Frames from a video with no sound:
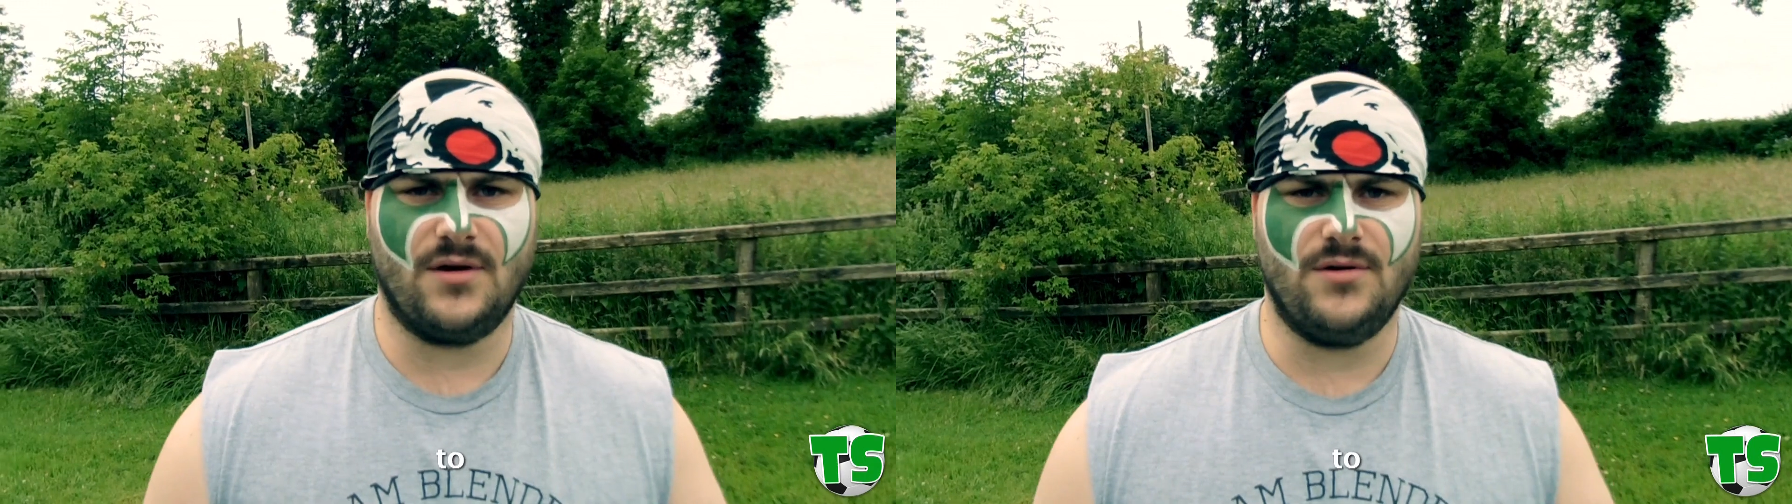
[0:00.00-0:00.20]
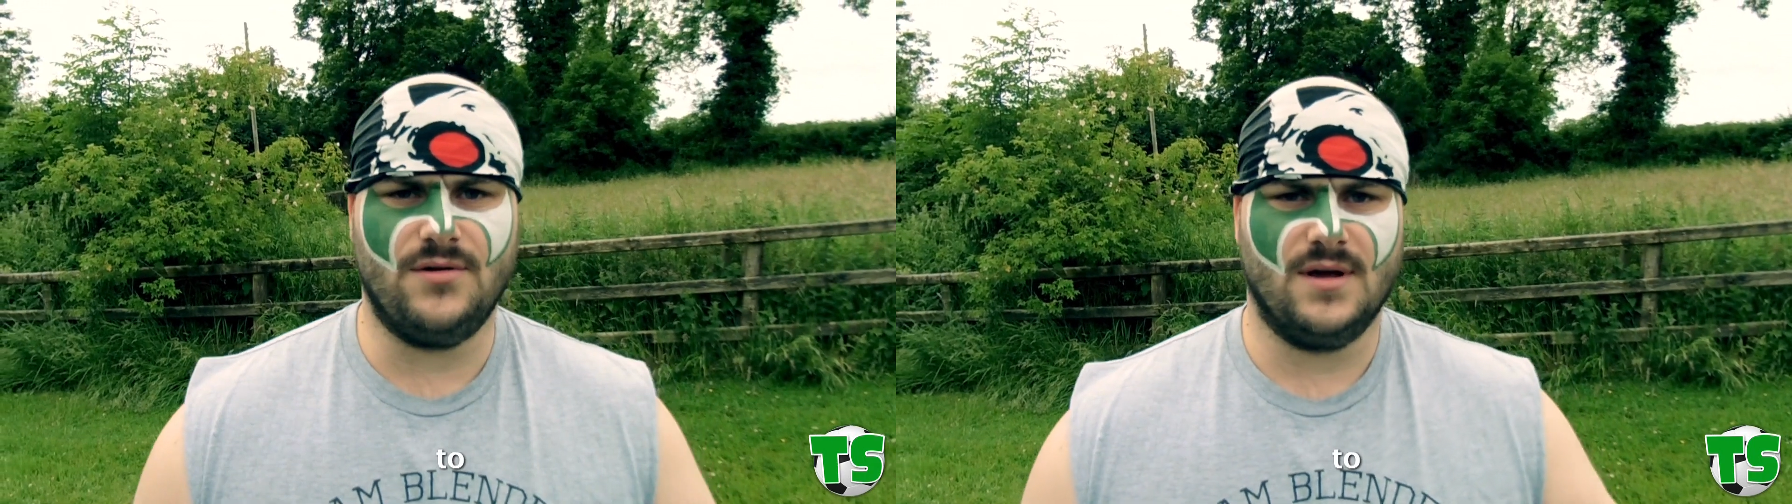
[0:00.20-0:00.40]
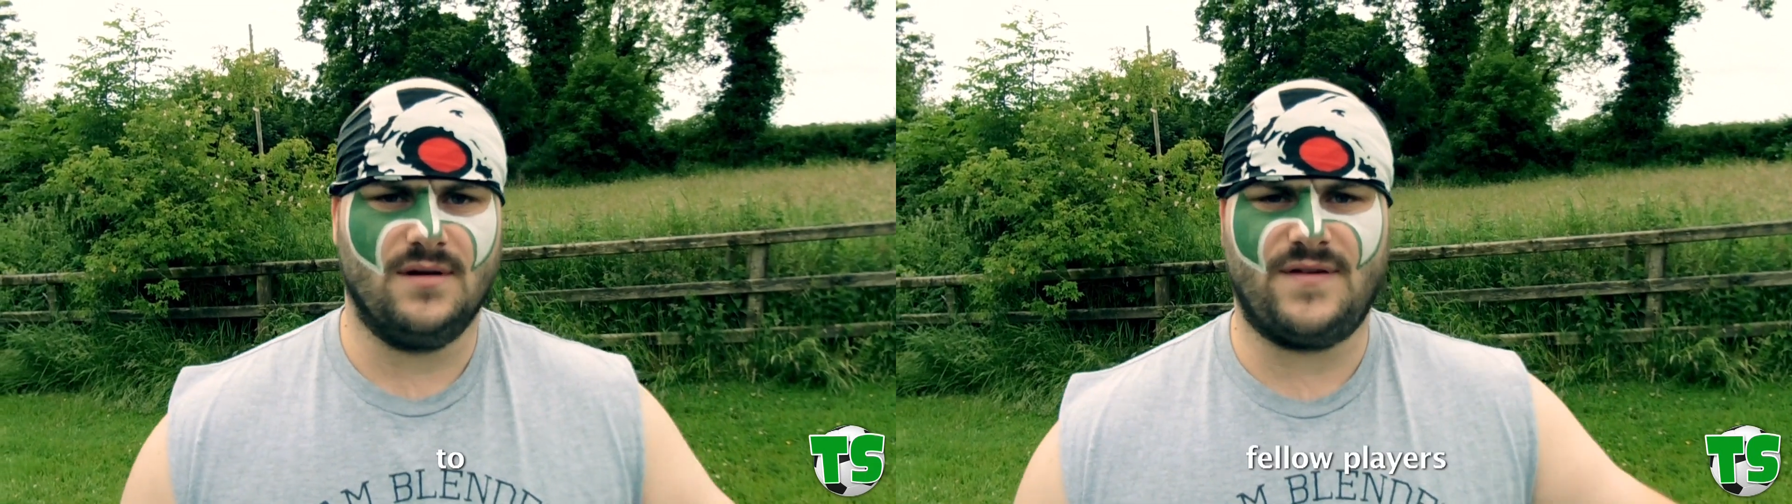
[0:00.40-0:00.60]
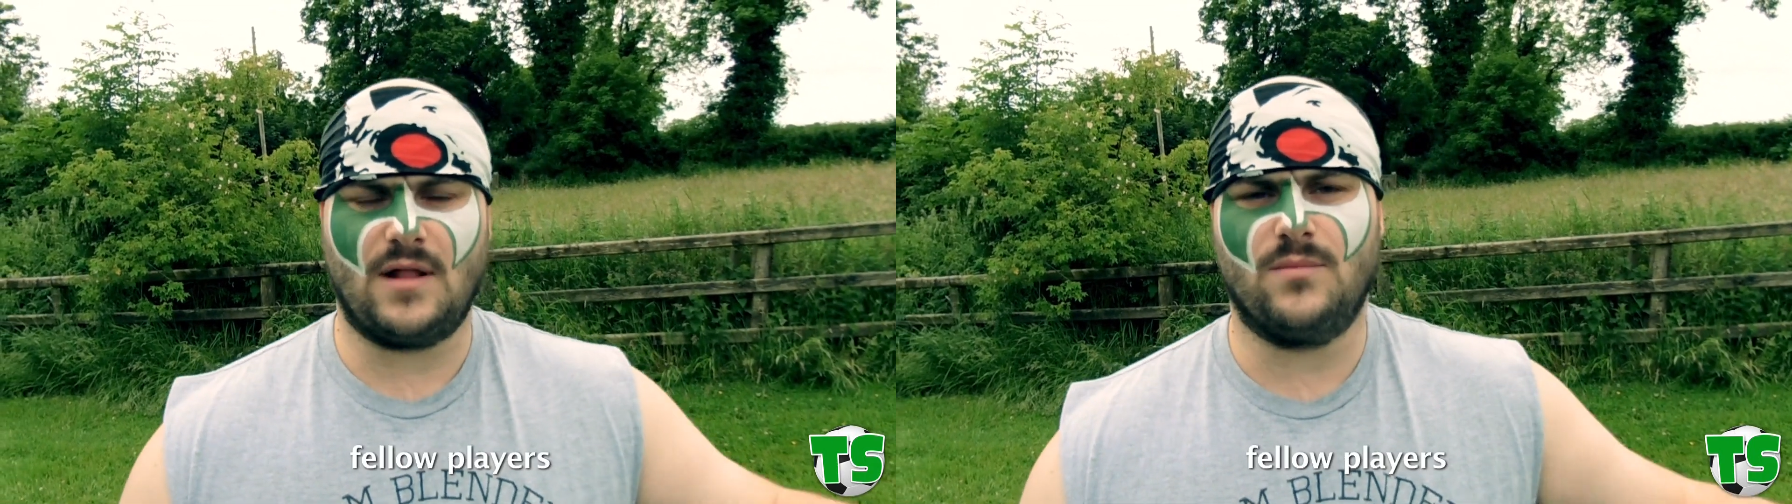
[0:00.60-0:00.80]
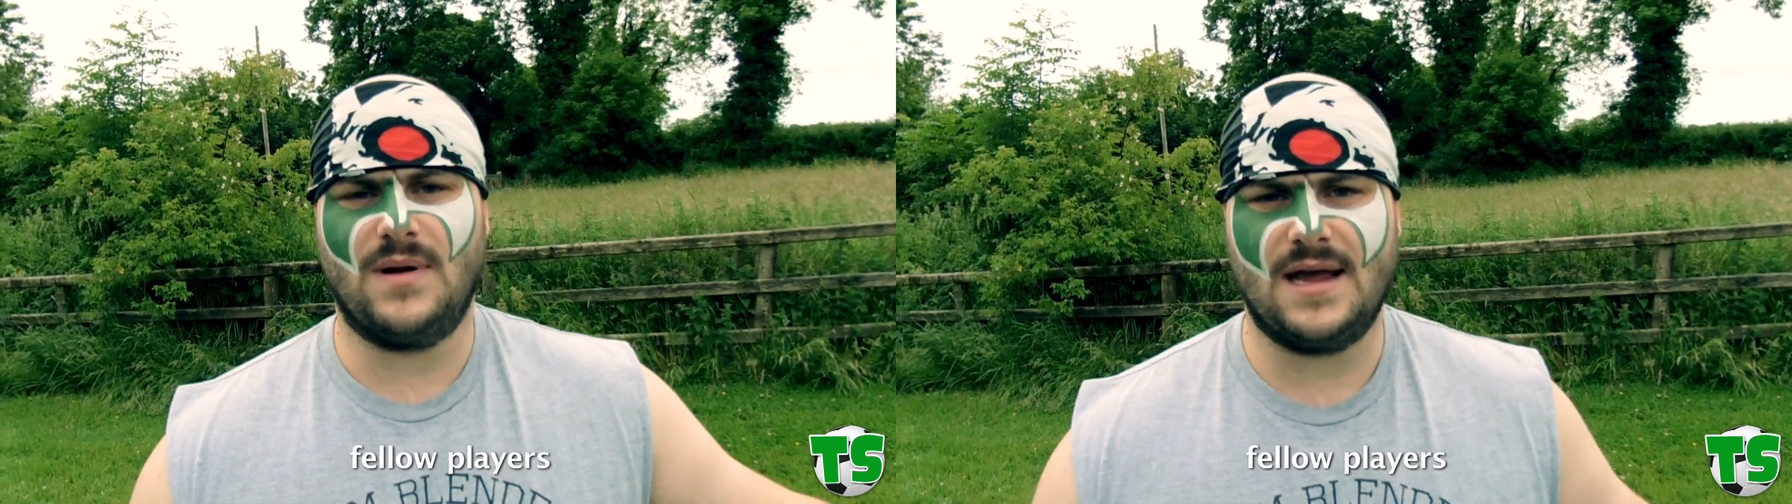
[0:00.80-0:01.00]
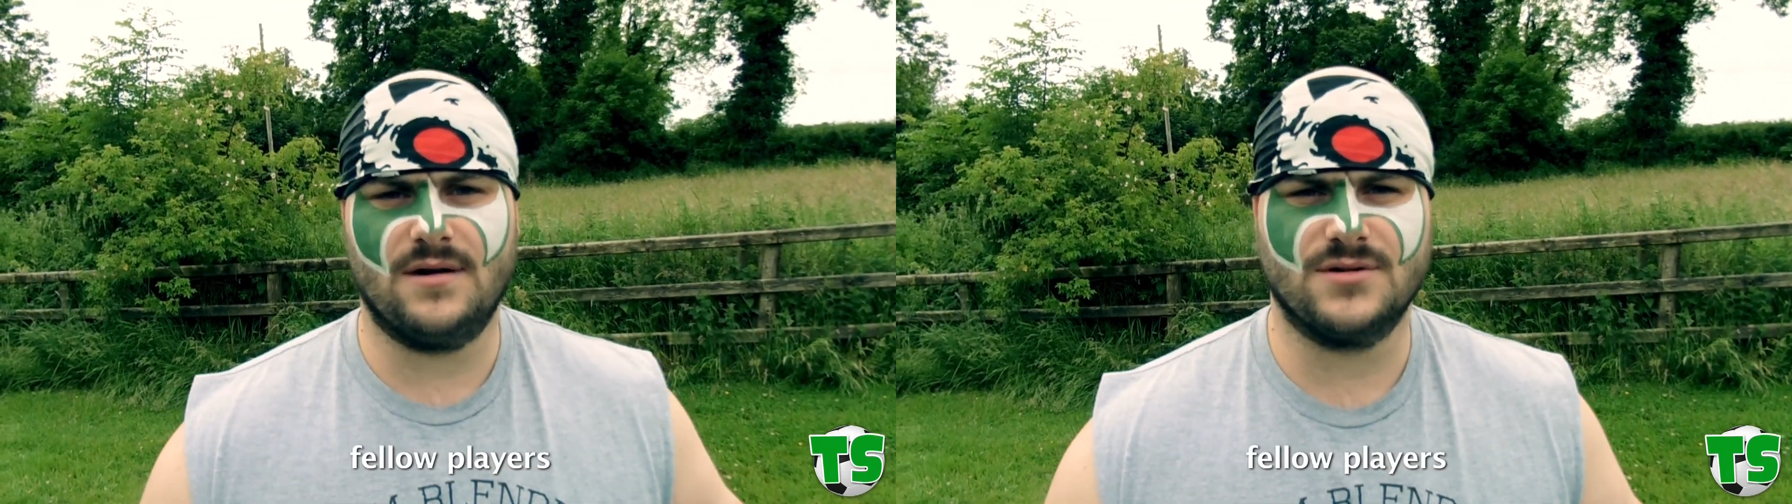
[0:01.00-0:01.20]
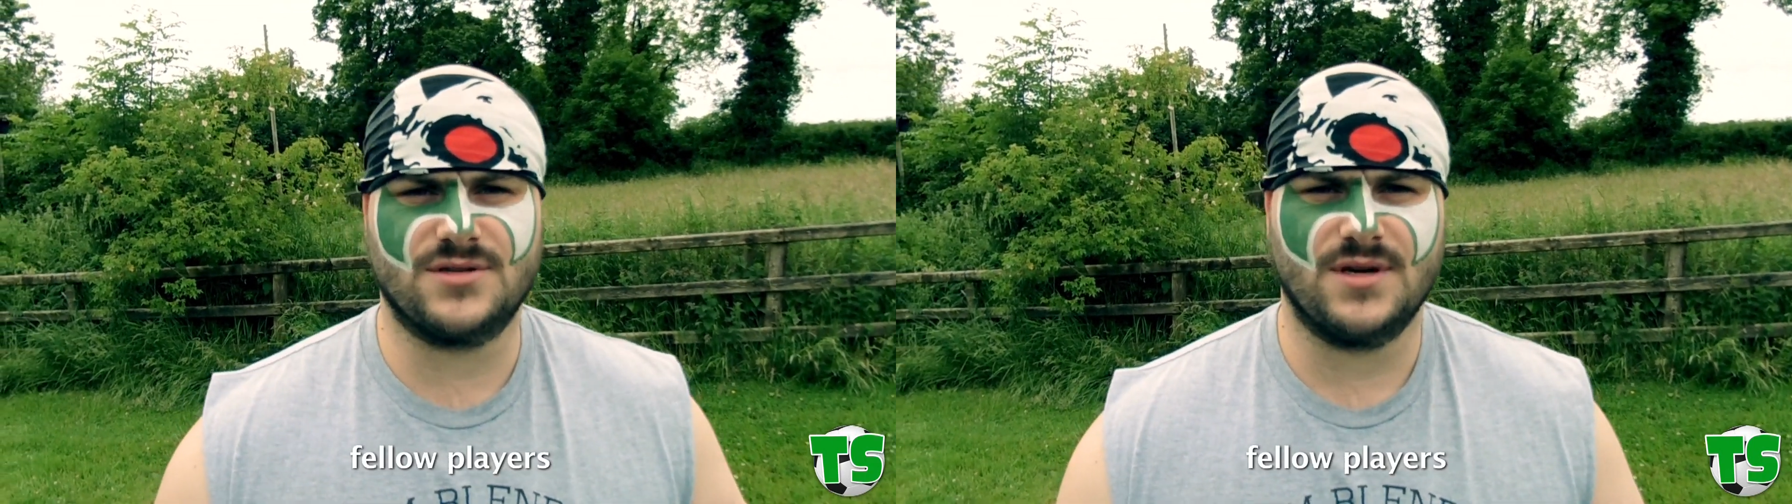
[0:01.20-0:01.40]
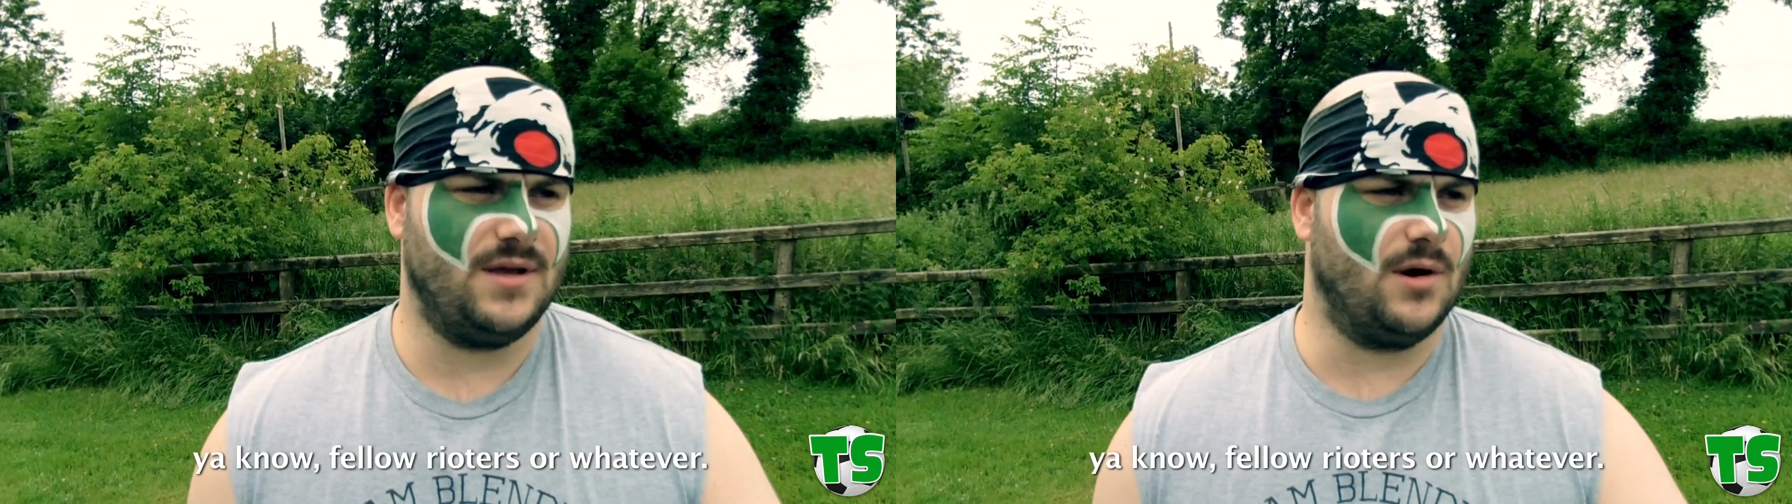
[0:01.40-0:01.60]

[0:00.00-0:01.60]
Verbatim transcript: to fellow players,